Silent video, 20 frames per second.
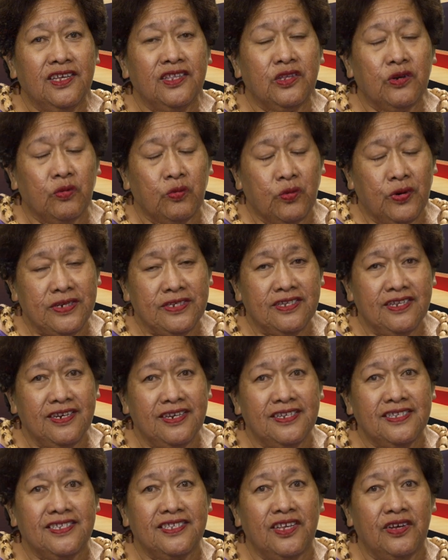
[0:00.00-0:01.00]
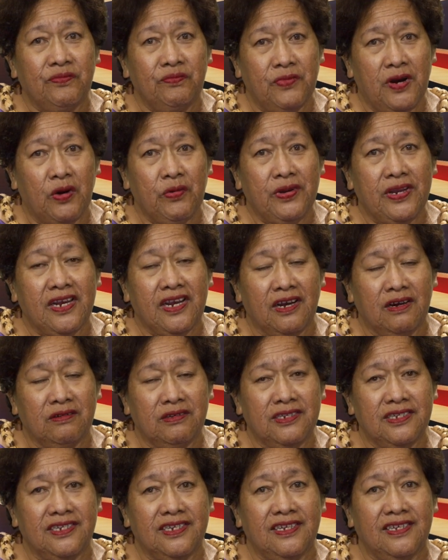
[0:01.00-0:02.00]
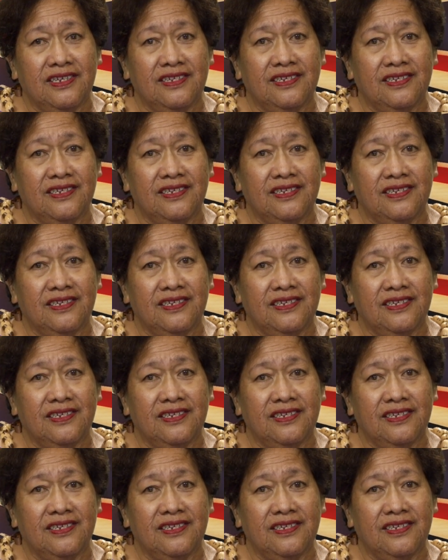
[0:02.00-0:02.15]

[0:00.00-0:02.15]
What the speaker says: the residents of Maui County.